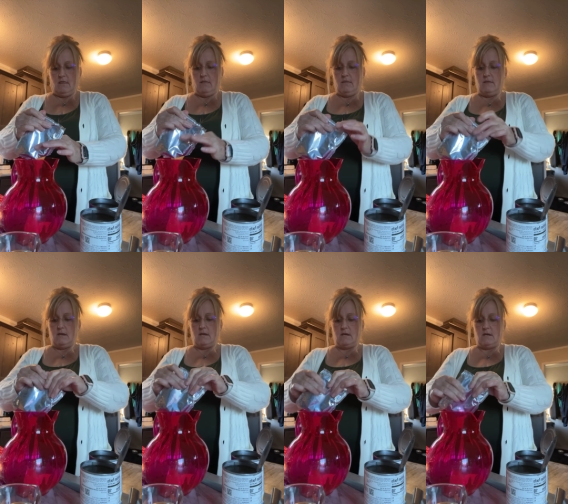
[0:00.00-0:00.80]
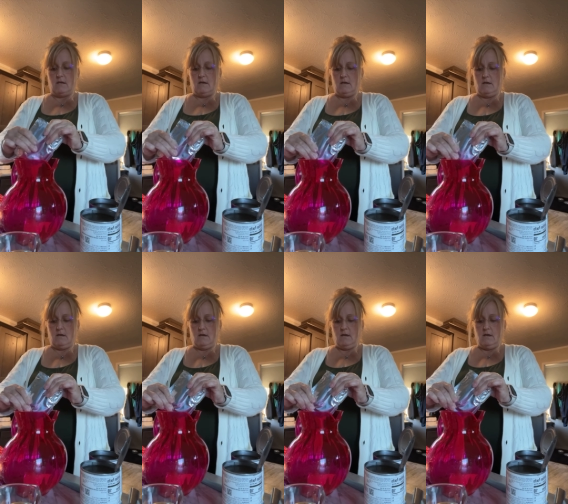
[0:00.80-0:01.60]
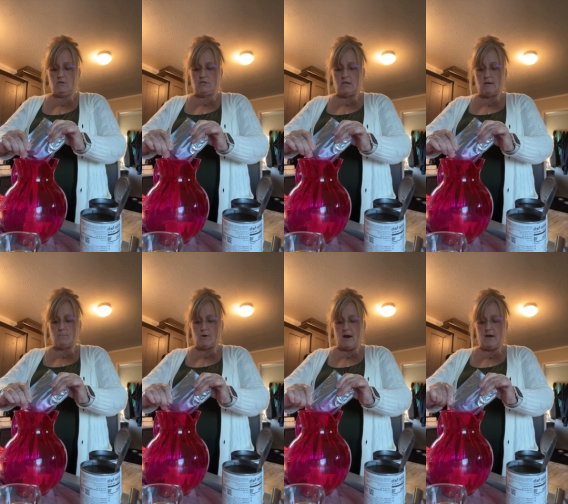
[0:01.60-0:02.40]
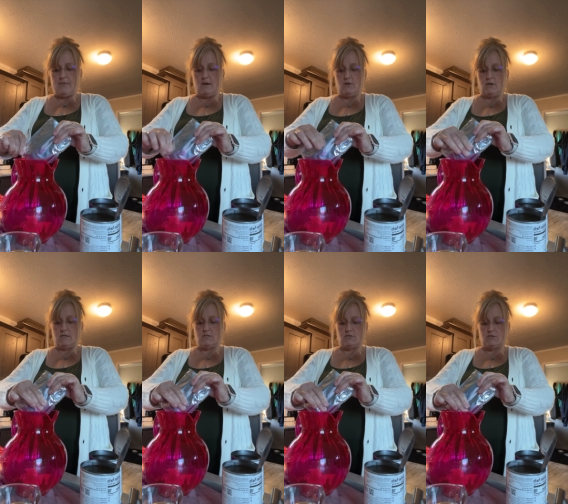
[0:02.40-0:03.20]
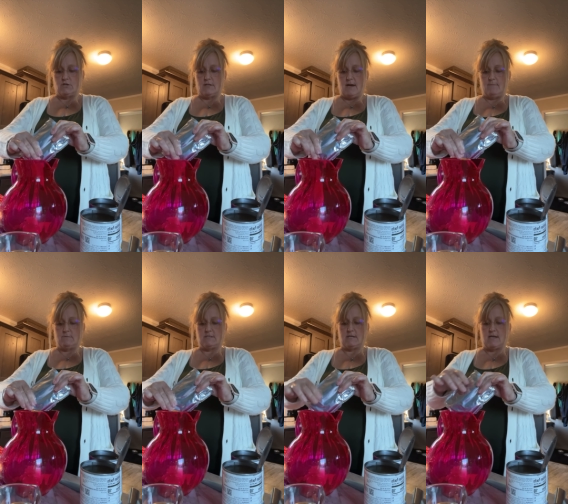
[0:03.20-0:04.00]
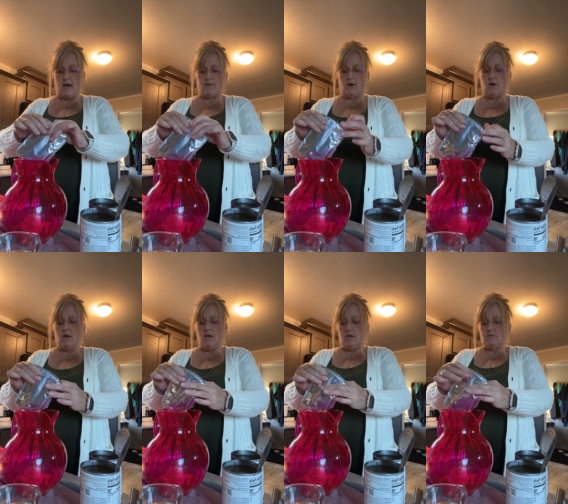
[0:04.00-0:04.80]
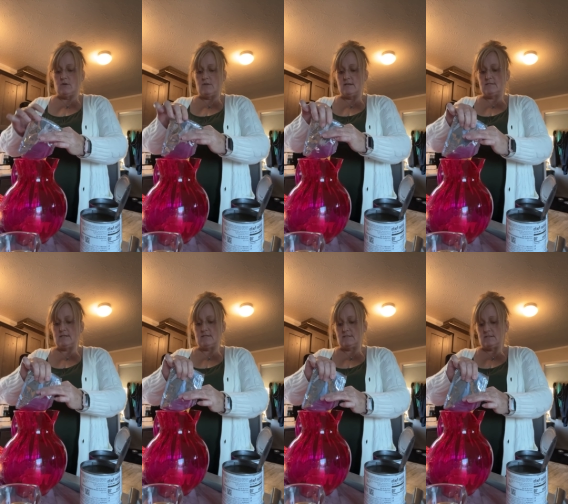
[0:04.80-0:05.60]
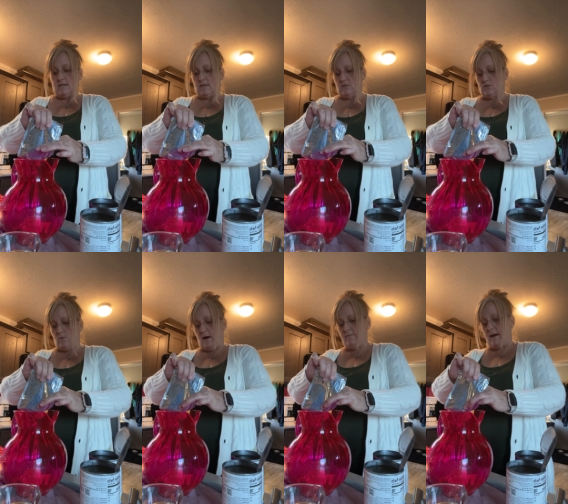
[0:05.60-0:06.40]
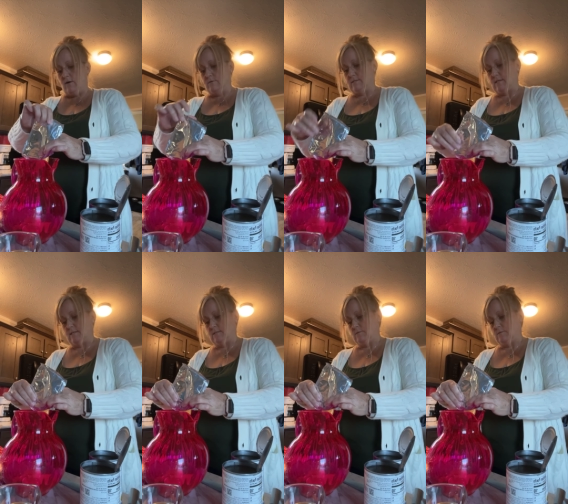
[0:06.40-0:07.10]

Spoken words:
the chicken broth, and you're going to stir them together. So this is 12 ounces